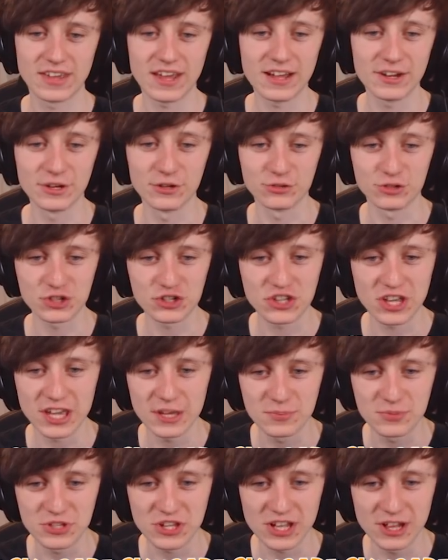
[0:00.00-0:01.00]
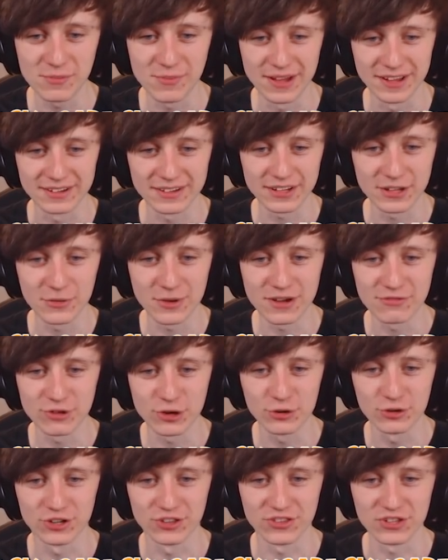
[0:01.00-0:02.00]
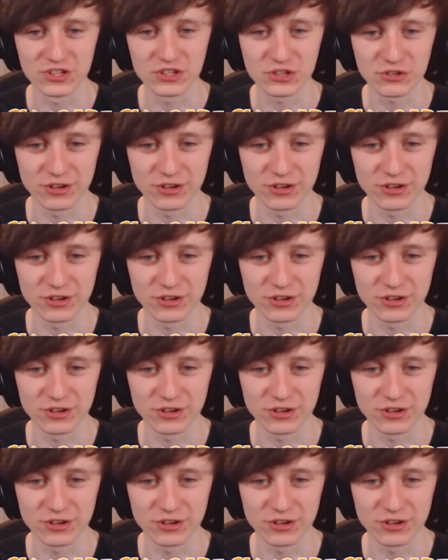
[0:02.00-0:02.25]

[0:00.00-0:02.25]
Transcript: Keanu, just keep still, man. You are ruining this